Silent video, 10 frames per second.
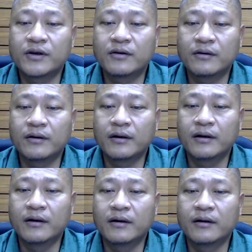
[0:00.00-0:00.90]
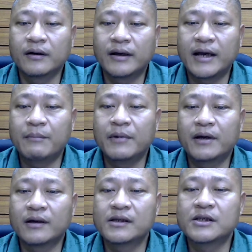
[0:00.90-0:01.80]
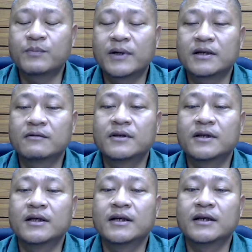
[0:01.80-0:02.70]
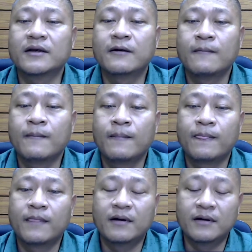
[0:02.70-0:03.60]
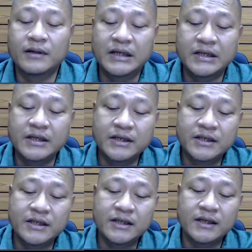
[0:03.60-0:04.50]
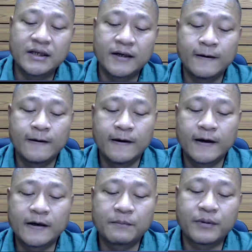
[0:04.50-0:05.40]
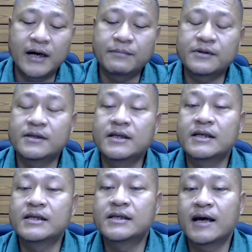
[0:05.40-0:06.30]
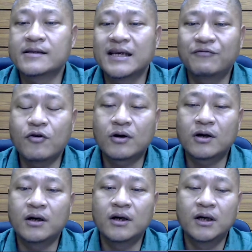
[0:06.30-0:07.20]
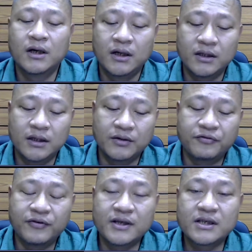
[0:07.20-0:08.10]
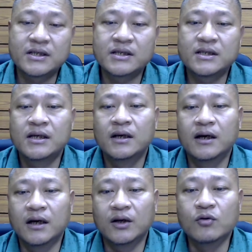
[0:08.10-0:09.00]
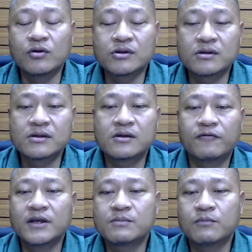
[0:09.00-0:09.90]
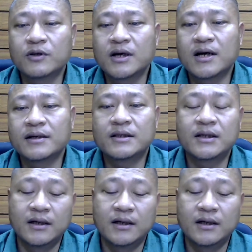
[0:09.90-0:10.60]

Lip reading: such as the use of chemicals, particularly DDT, and then perhaps this has evoked the first notions of this modern